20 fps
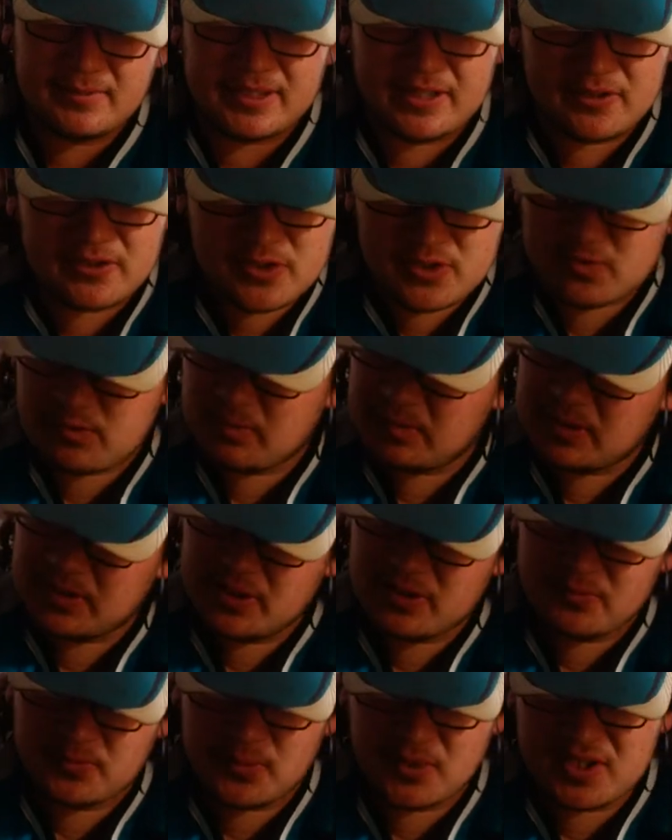to hear those
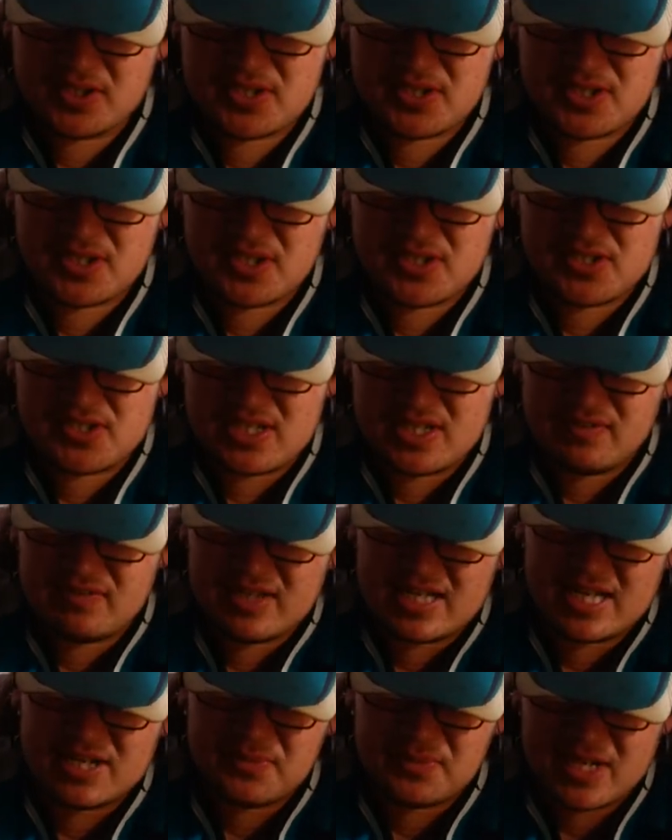familiar voices on
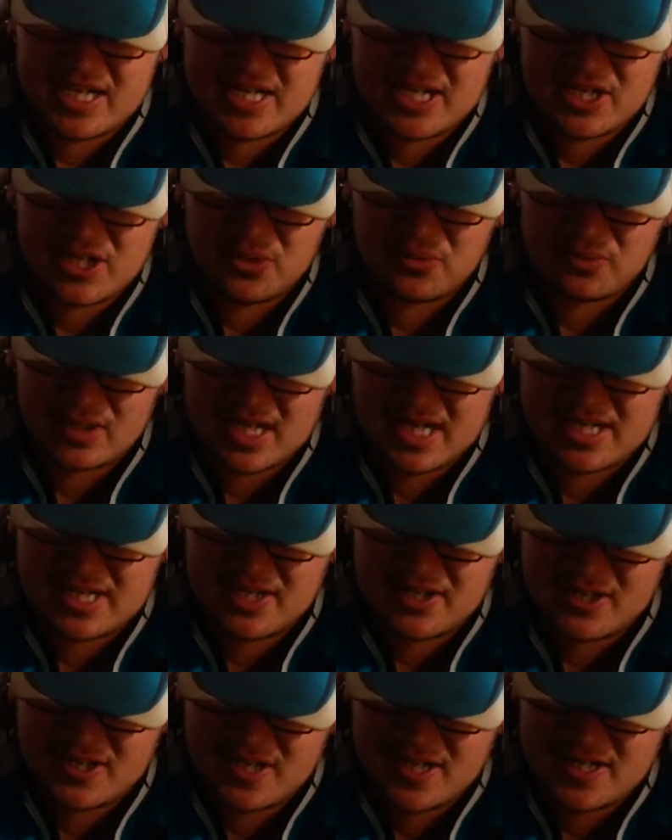TV and radio, Randy
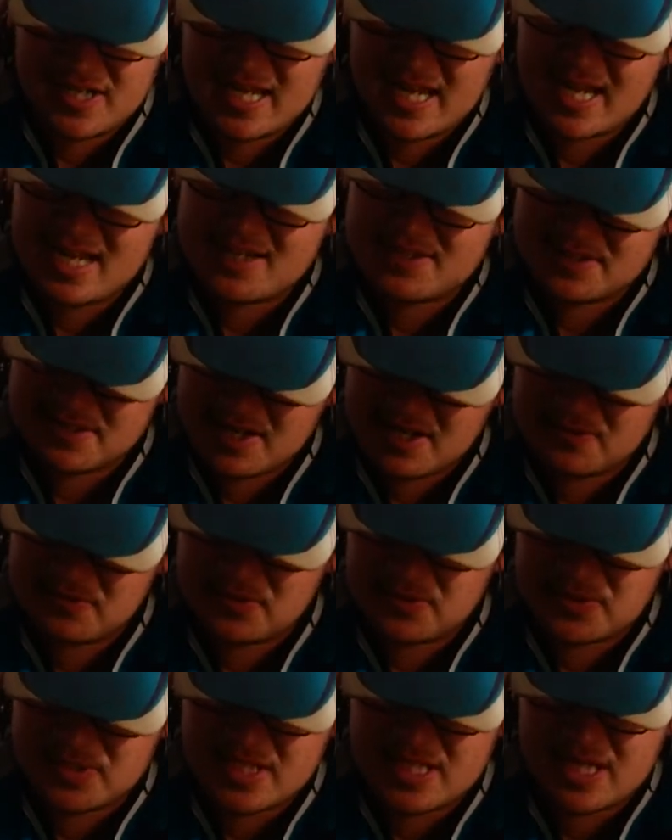Hahn and Dan
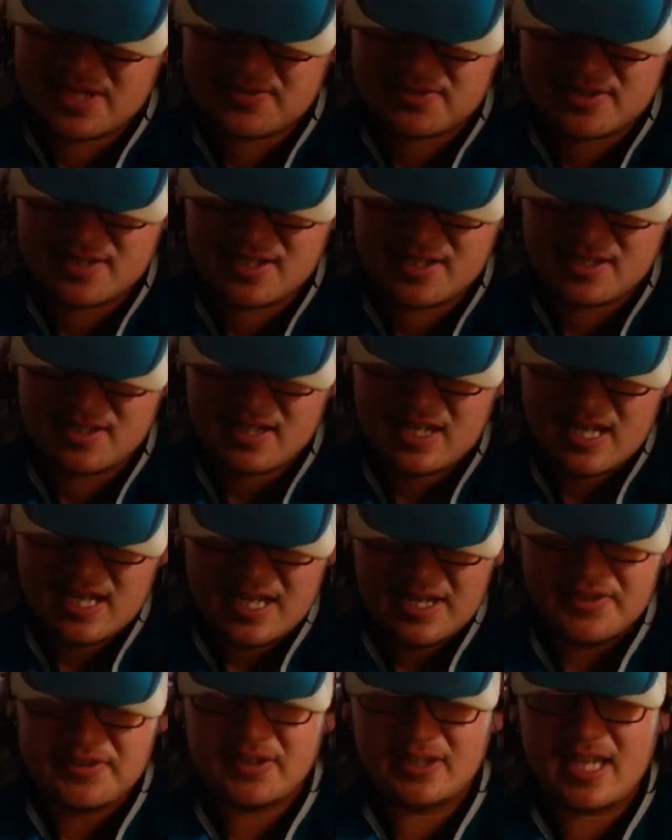Rusanowski.
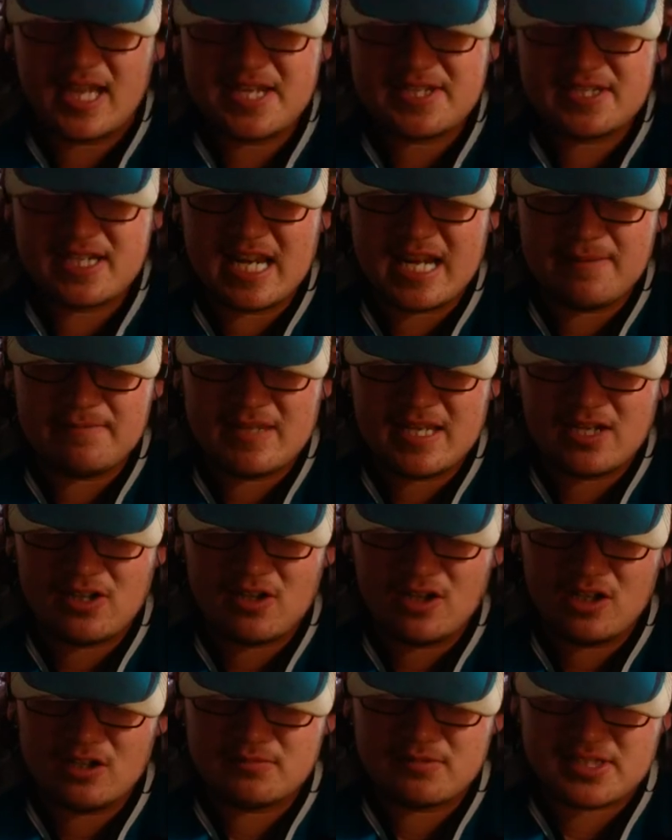The last game they
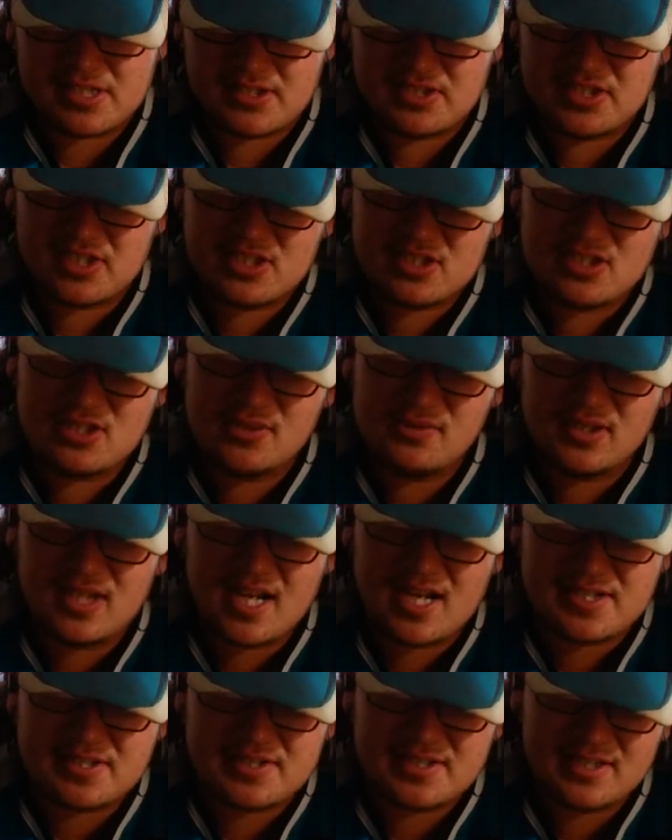called was a 6-2
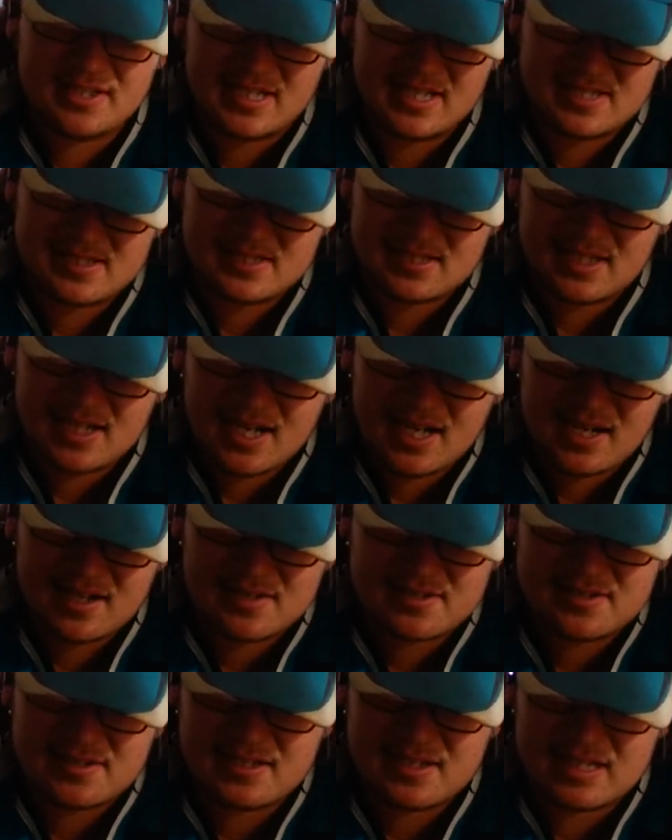loss against the
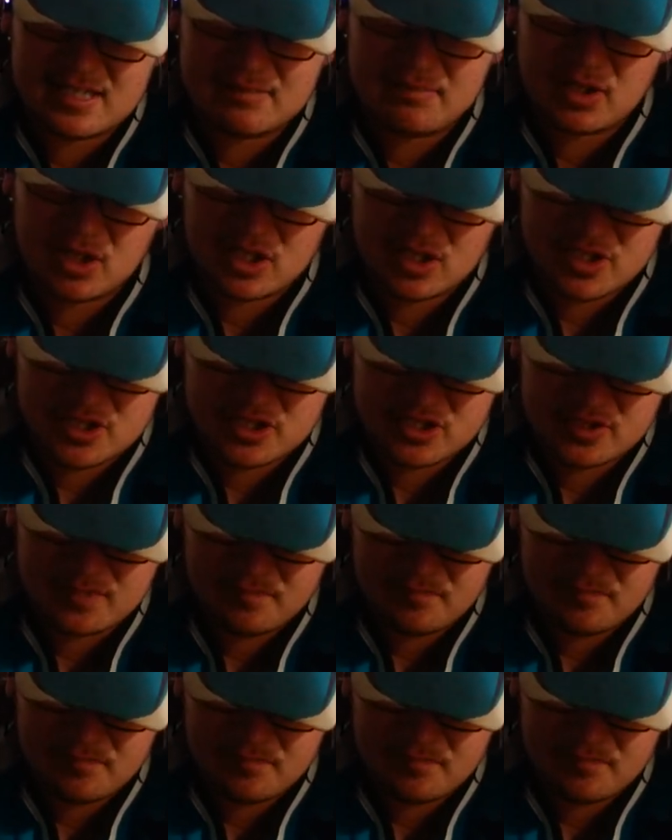Hawks in March.